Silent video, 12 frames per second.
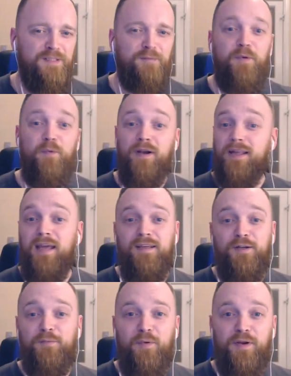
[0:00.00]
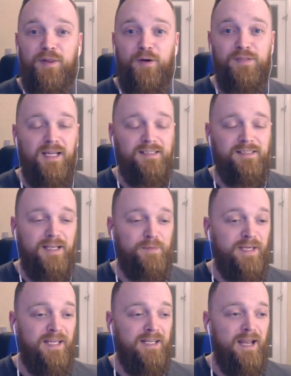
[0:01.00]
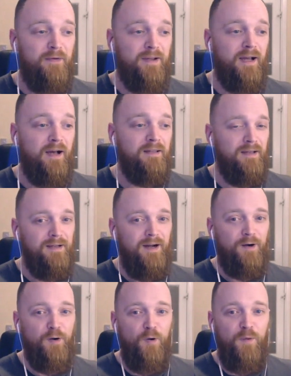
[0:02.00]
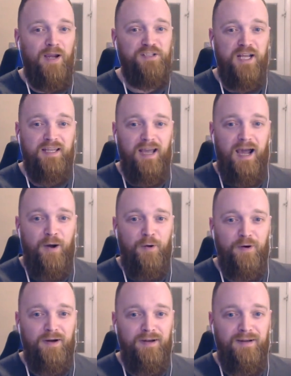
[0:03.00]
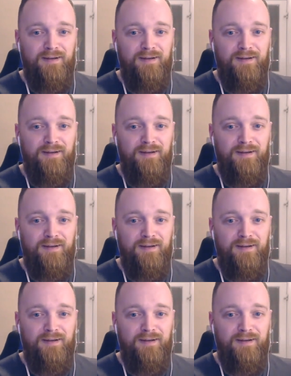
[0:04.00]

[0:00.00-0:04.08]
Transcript: It'll be one. It could be one of those. Like I said at the beginning, Eric, I'll I'll go away, check it out.